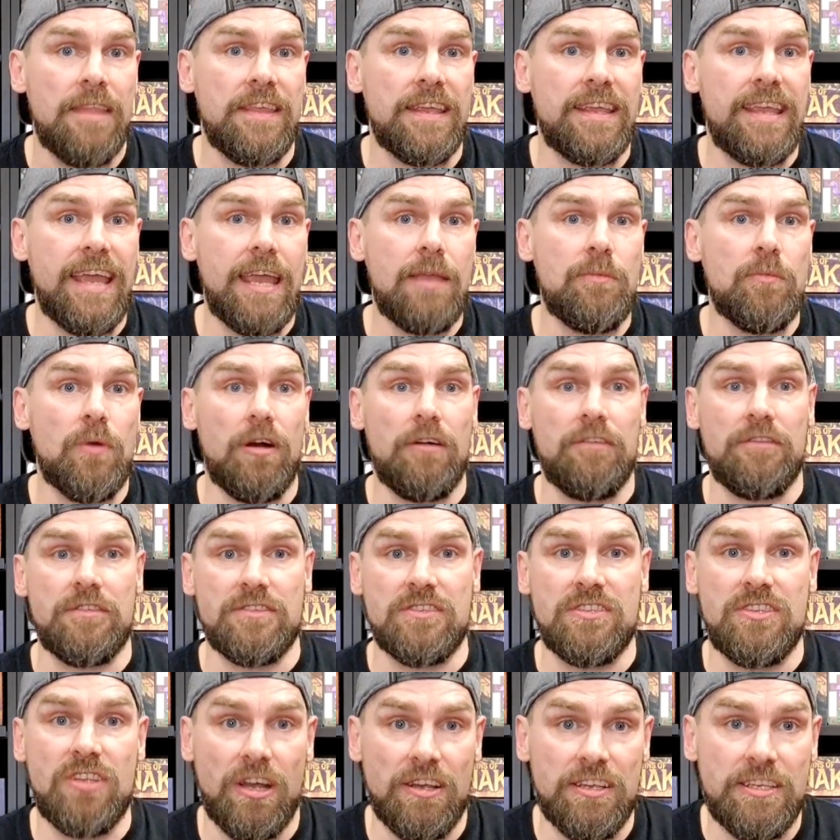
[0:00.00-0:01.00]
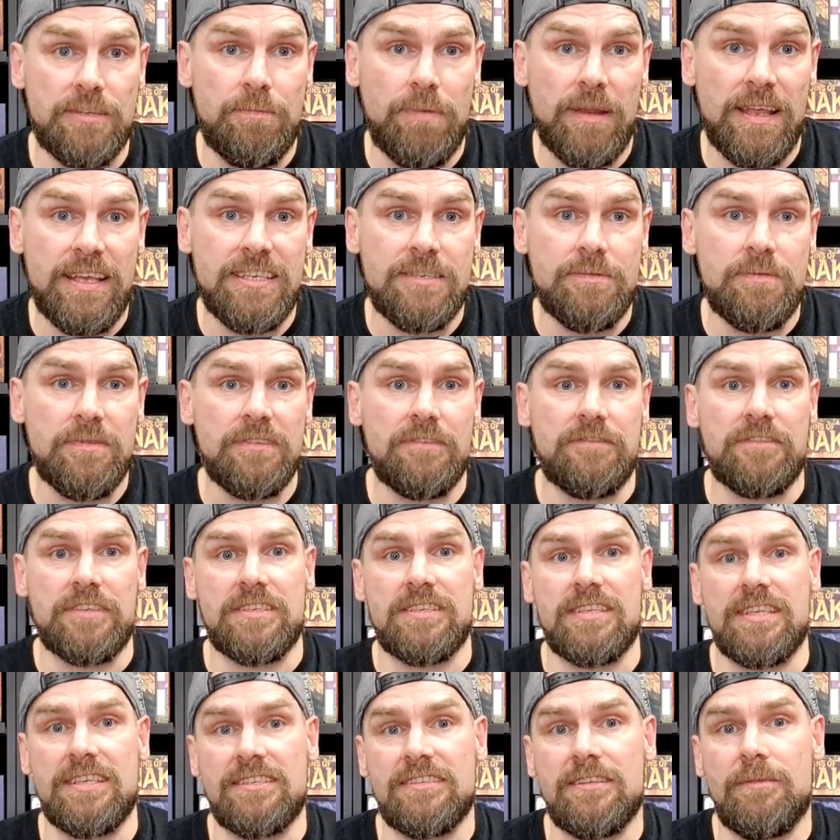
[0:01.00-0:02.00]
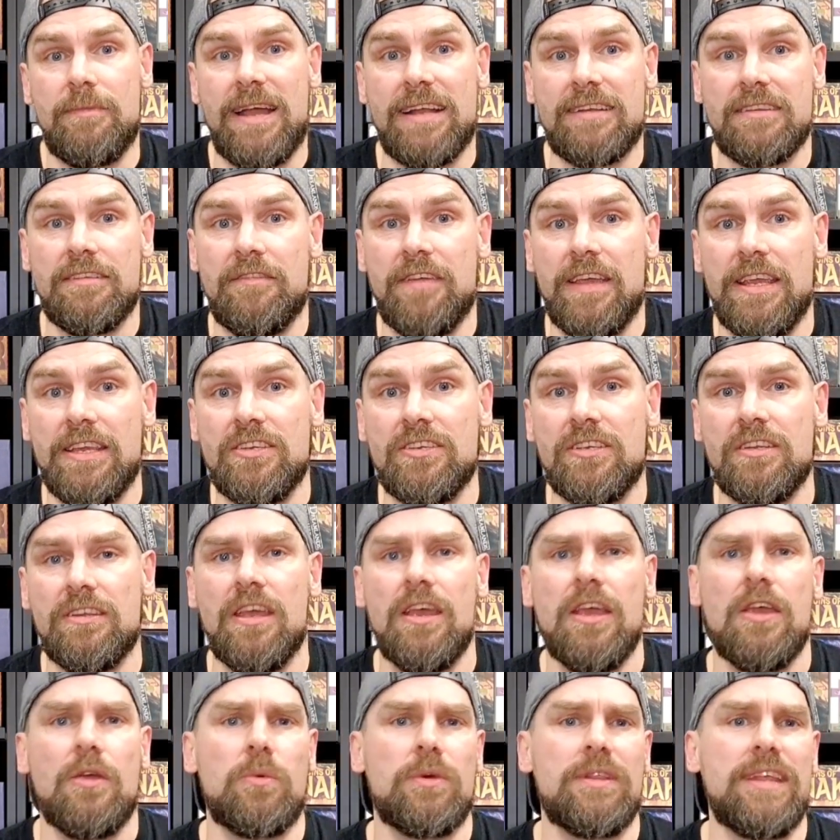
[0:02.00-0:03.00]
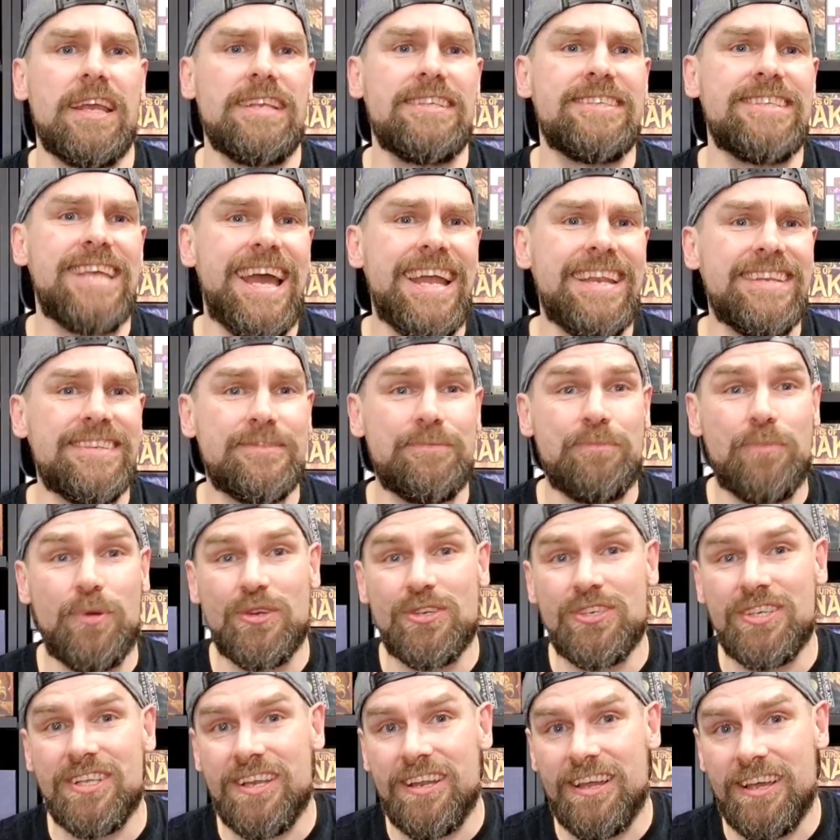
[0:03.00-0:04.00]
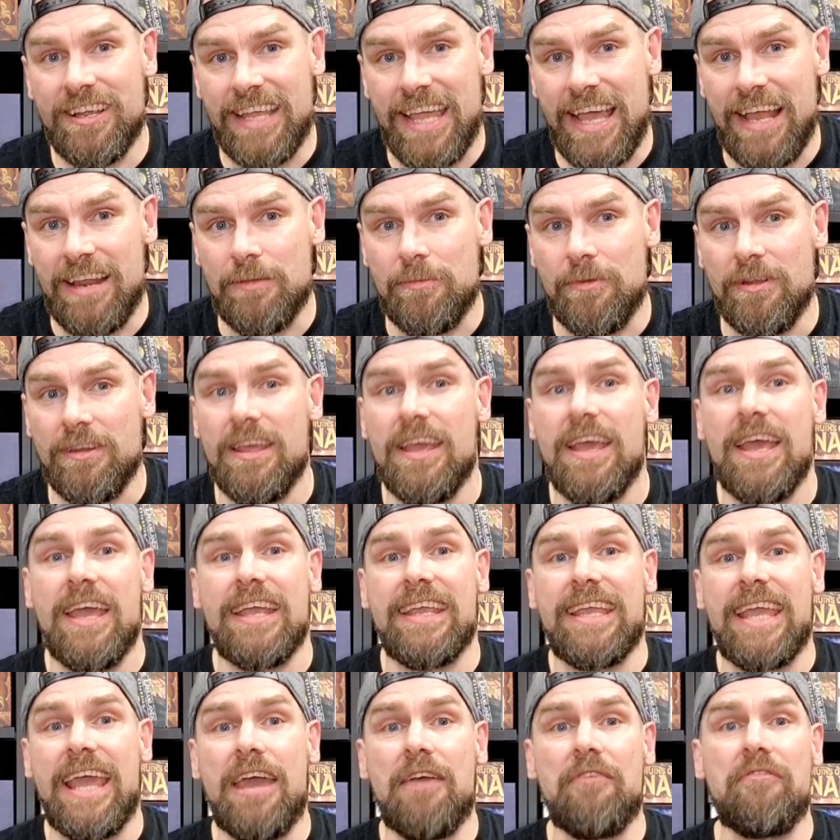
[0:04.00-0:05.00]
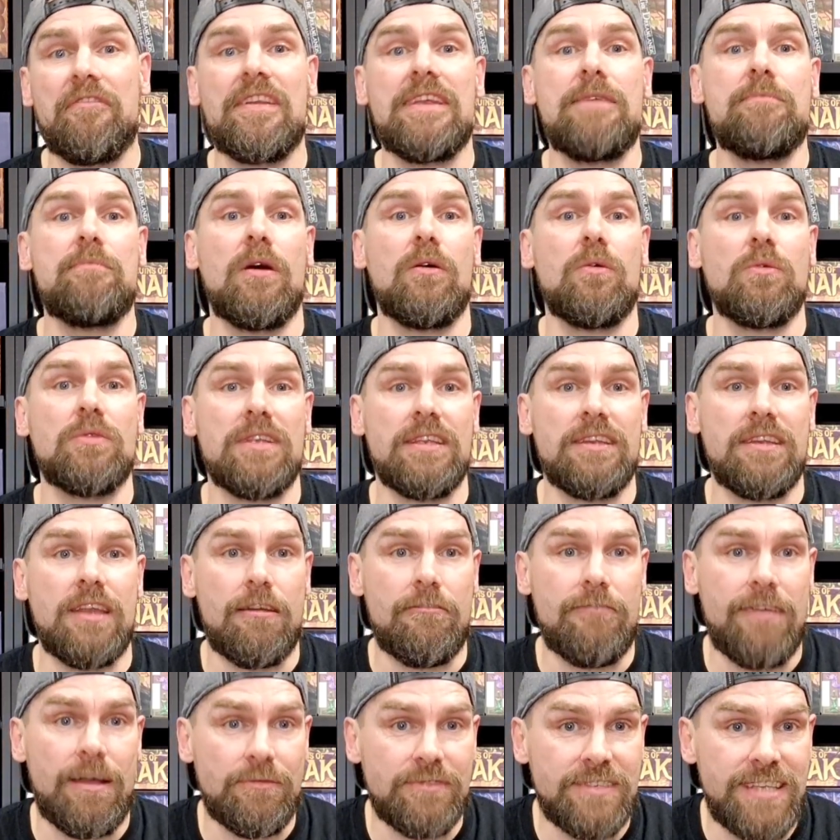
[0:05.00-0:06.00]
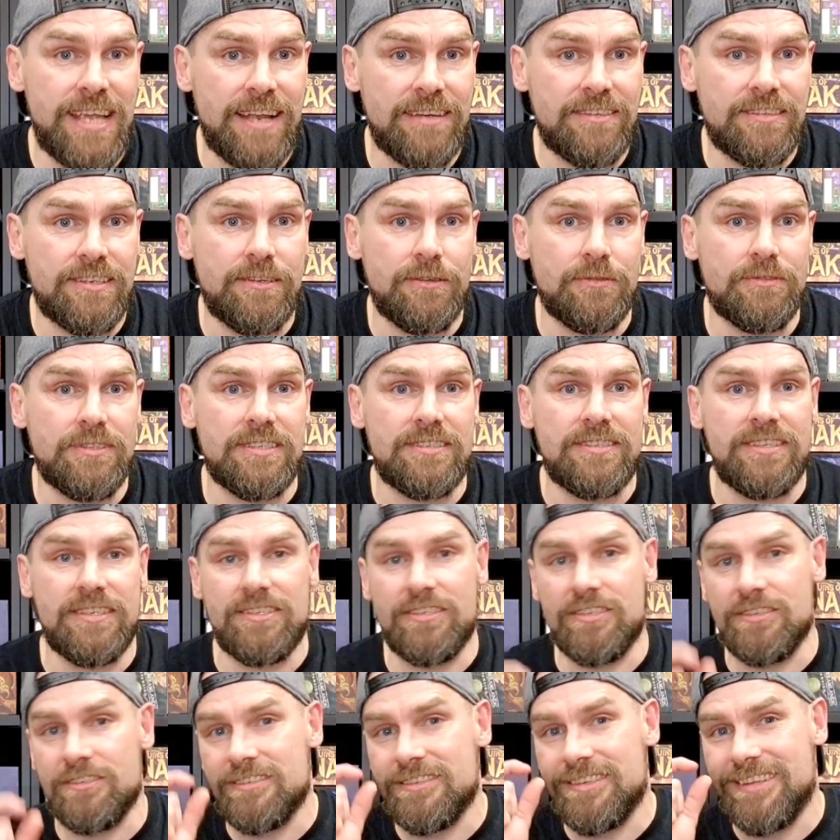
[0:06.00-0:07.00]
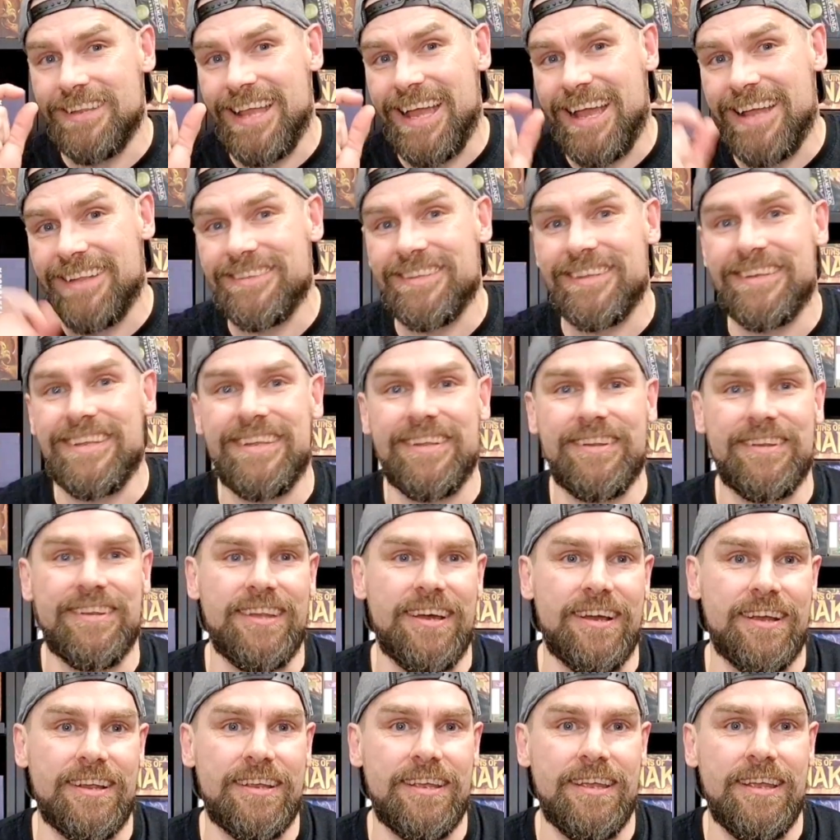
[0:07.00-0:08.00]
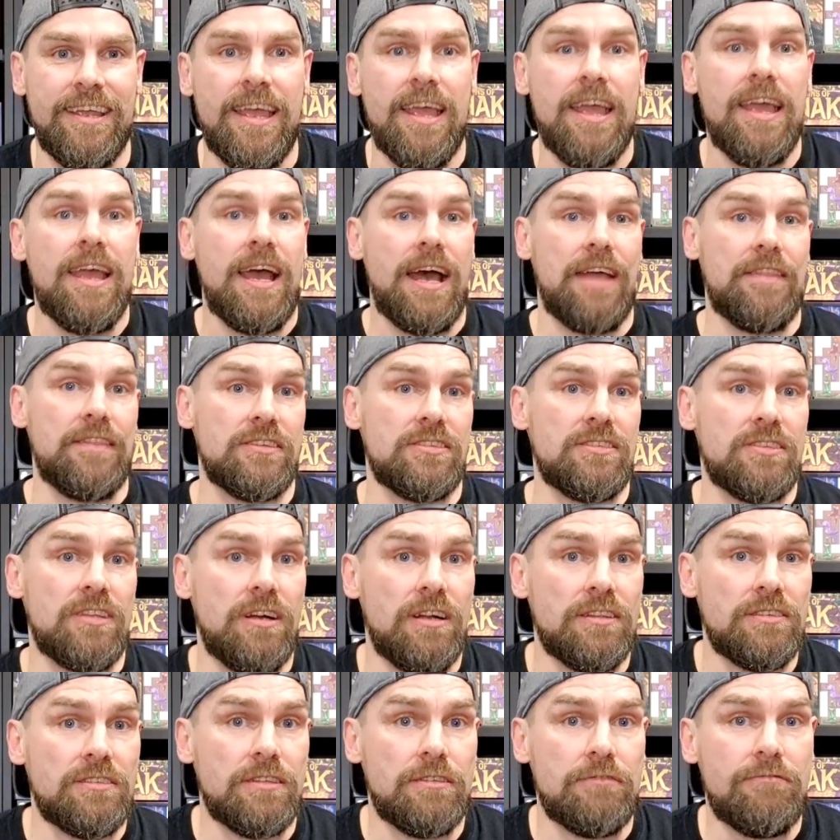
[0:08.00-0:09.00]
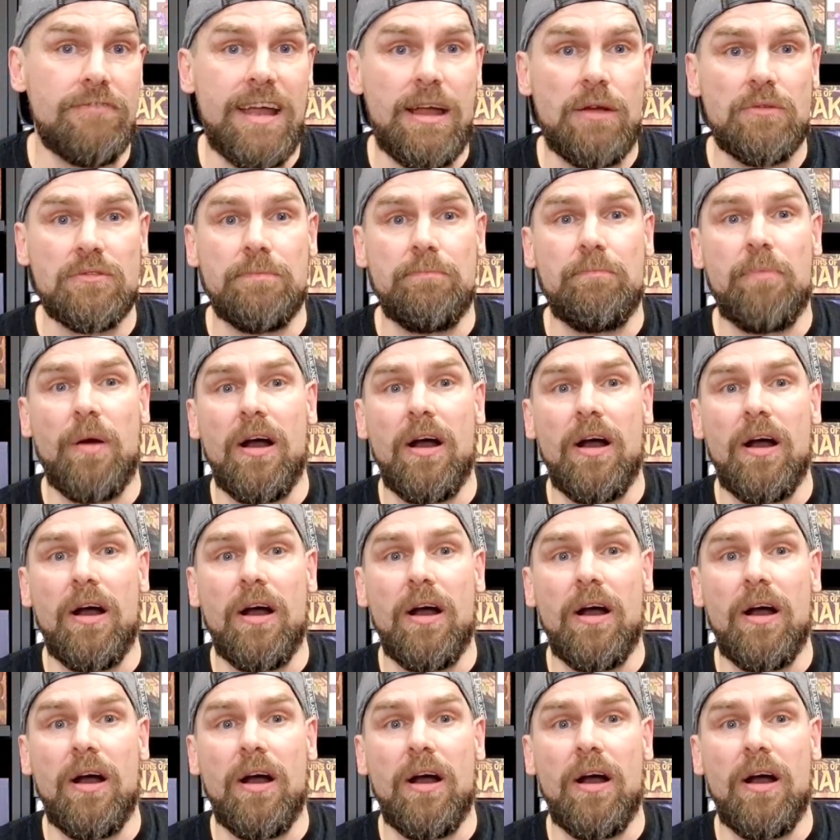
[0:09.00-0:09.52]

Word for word: The game offers dice placement for system activation with a tense push-your-luck element, carefully moulded around tactical decisions and a little luck. At the start of the round,